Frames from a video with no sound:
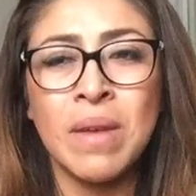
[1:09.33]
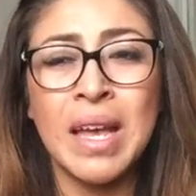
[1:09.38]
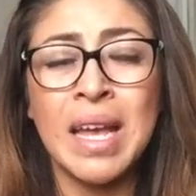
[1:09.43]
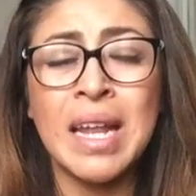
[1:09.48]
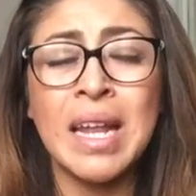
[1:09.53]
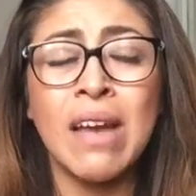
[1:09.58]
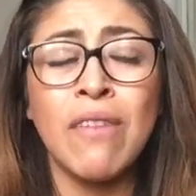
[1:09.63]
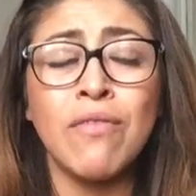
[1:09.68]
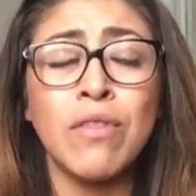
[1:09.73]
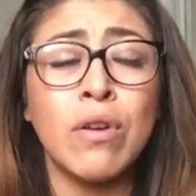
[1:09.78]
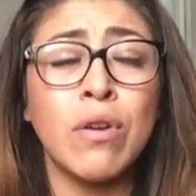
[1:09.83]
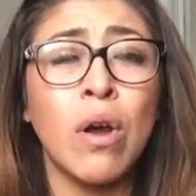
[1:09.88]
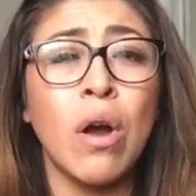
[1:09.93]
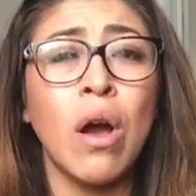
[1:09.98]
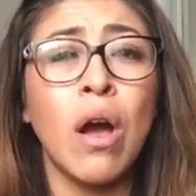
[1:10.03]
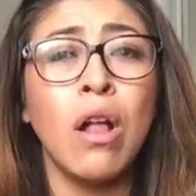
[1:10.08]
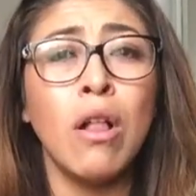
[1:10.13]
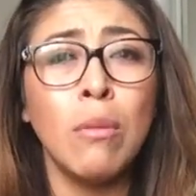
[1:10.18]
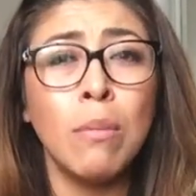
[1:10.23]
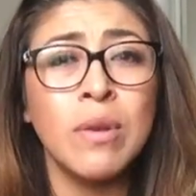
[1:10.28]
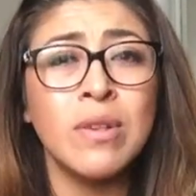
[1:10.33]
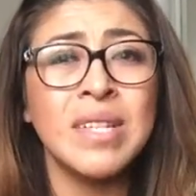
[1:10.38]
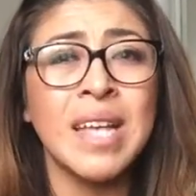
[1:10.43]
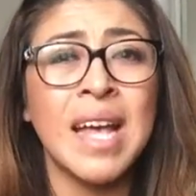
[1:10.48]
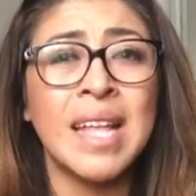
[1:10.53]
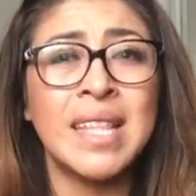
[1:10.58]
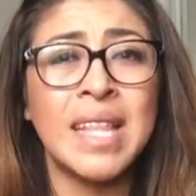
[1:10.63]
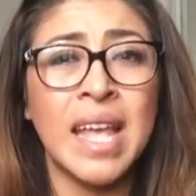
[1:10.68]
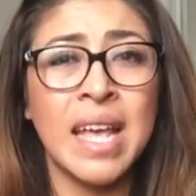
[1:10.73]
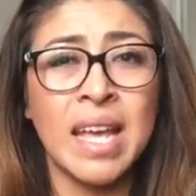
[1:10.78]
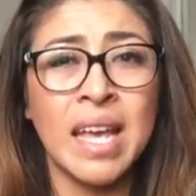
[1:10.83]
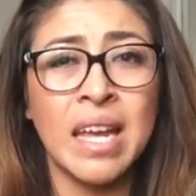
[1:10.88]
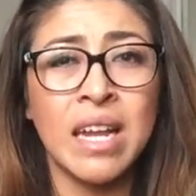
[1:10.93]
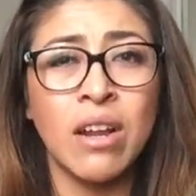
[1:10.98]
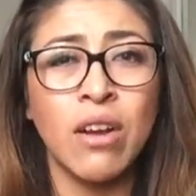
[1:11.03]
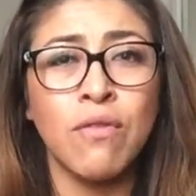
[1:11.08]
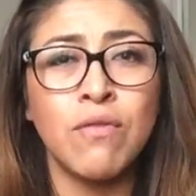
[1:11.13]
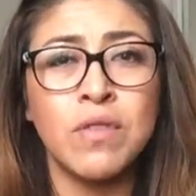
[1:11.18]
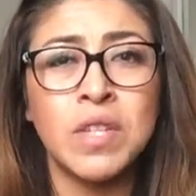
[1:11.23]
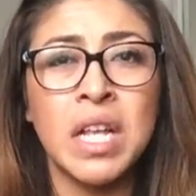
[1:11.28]
and after almost a
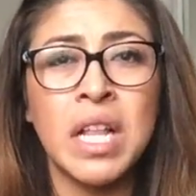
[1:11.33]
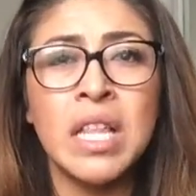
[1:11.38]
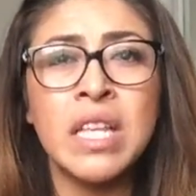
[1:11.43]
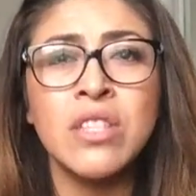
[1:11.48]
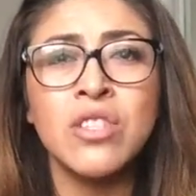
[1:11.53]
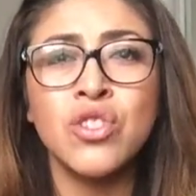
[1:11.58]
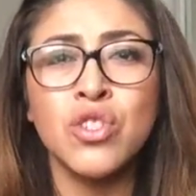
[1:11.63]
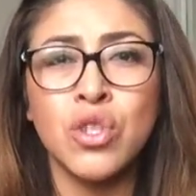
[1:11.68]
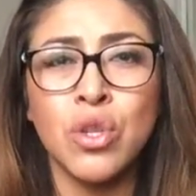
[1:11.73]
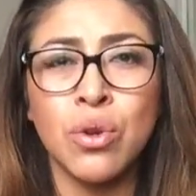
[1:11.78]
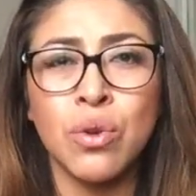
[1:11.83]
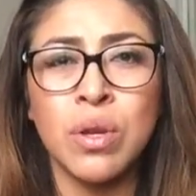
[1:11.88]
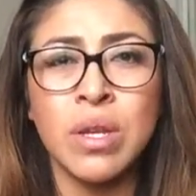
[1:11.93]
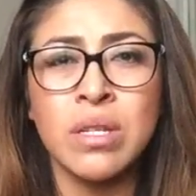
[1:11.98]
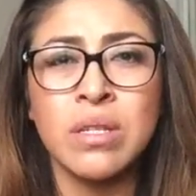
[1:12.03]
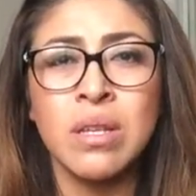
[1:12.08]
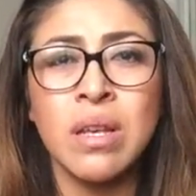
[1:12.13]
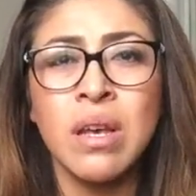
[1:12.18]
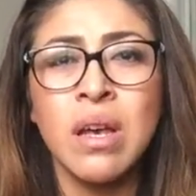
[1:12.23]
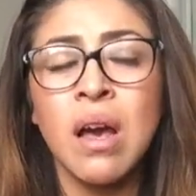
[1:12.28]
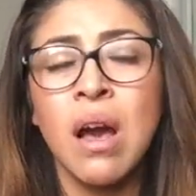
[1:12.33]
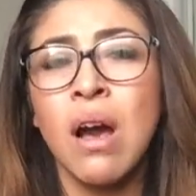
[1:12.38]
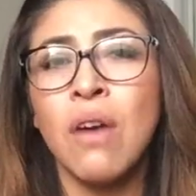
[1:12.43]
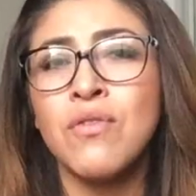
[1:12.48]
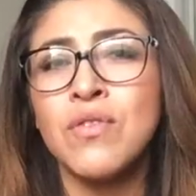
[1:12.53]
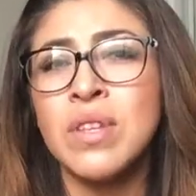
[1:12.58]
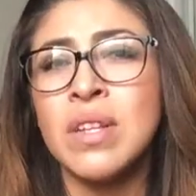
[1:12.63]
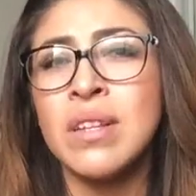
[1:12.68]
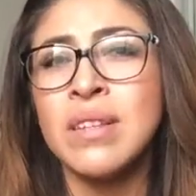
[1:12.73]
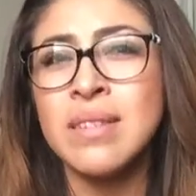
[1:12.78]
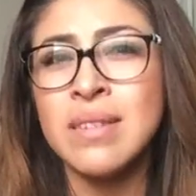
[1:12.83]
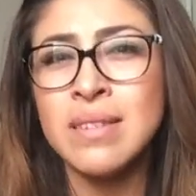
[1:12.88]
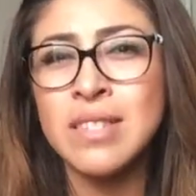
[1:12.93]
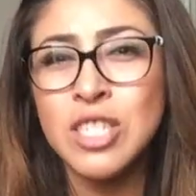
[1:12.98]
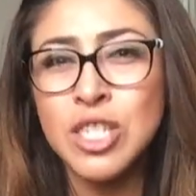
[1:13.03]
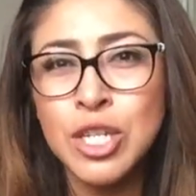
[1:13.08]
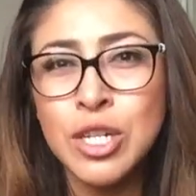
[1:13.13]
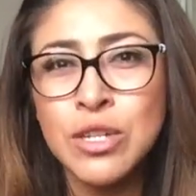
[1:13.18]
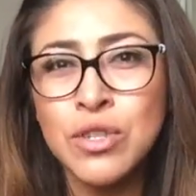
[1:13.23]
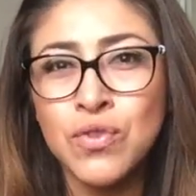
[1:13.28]
decade of telling stories of citizen
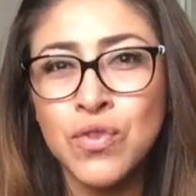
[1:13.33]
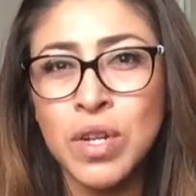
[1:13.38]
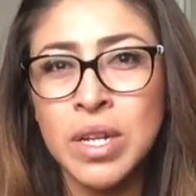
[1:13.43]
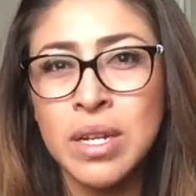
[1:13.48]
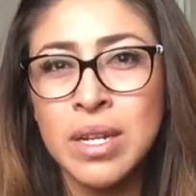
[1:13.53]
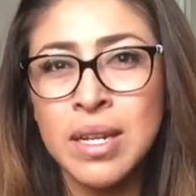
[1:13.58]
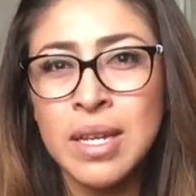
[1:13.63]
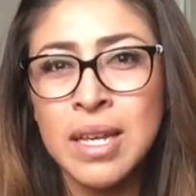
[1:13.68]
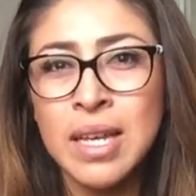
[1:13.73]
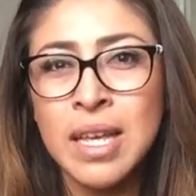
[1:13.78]
children